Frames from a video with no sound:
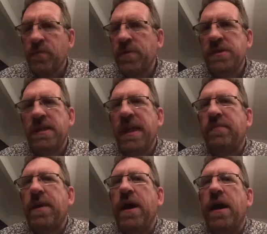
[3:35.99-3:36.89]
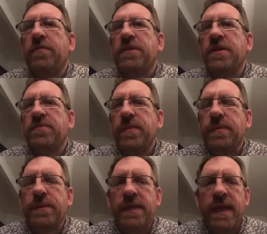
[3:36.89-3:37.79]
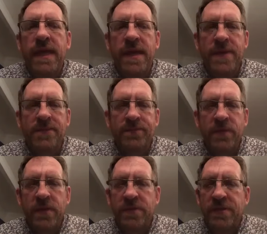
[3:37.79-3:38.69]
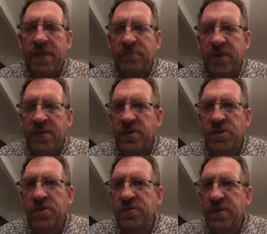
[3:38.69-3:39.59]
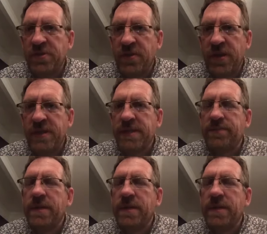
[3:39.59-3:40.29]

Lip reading: We certainly have about half a dozen people a year that self-train just using the site,